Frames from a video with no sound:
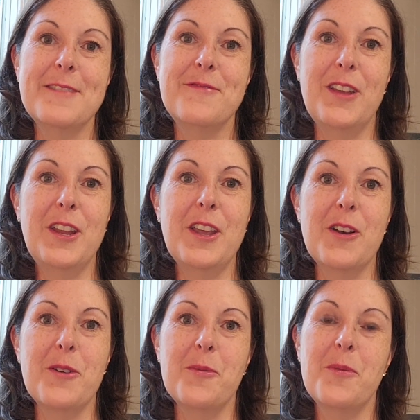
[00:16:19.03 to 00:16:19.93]

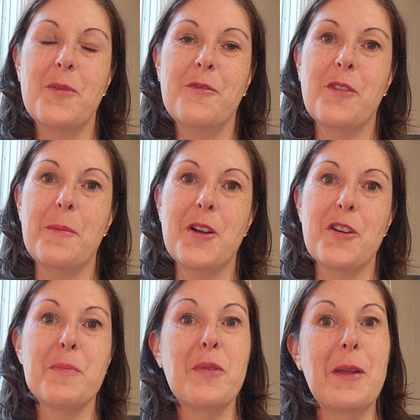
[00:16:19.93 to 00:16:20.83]
video from
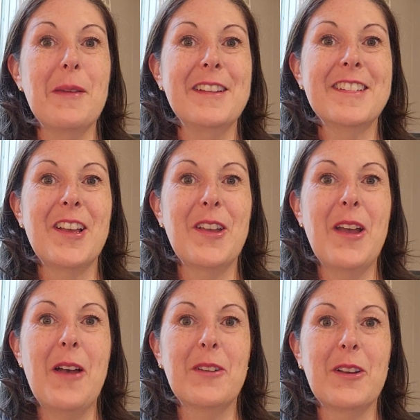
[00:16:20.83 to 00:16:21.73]
our appointment, tell you
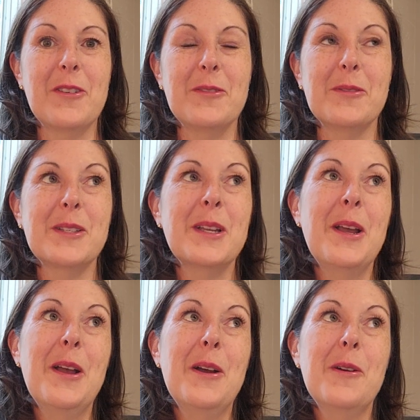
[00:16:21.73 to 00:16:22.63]
how it goes.
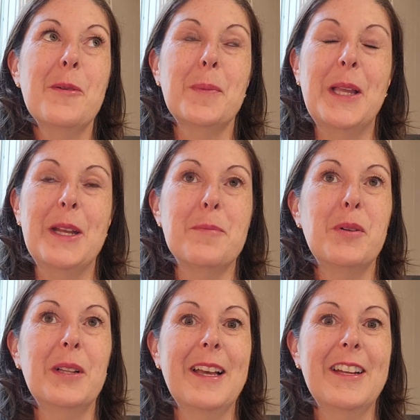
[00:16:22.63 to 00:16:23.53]
We plan to
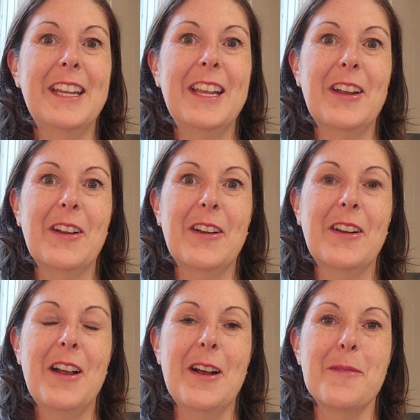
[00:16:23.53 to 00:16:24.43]
pull out of
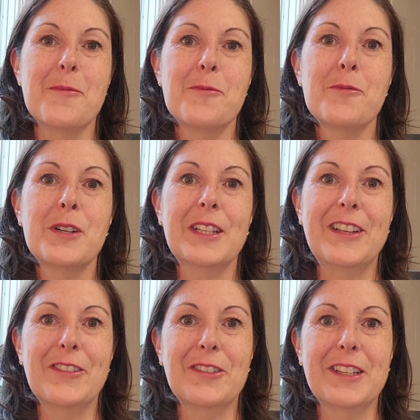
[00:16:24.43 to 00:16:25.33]
here
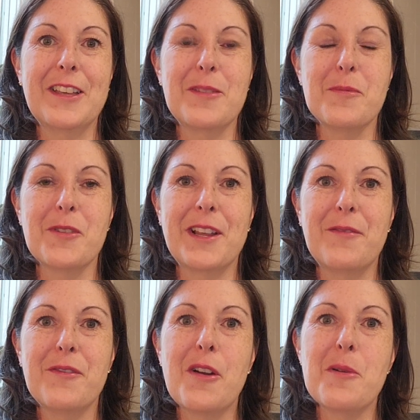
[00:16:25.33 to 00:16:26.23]
really early in the morning
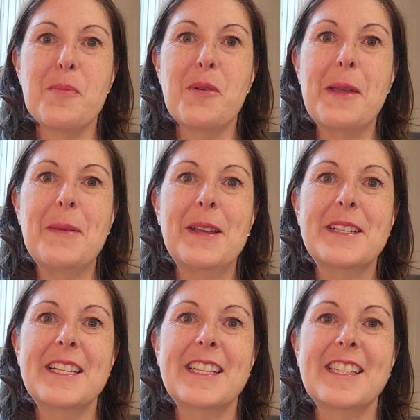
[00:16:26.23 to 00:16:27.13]
for our
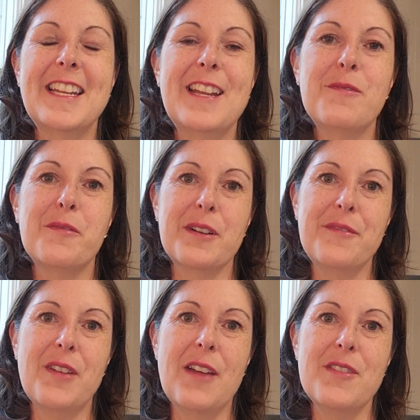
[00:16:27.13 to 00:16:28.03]
appointment. It's at
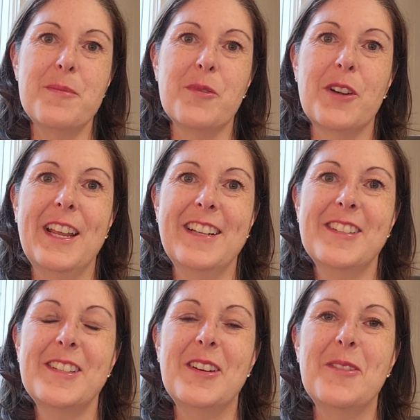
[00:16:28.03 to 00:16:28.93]
8:45 in the morning.
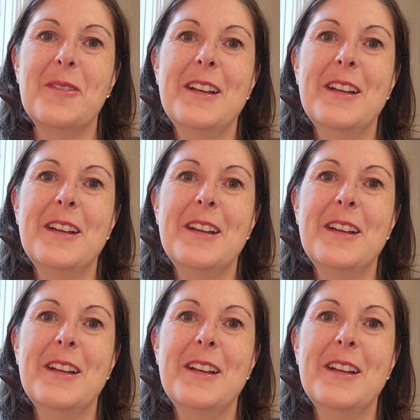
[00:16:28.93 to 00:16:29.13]
So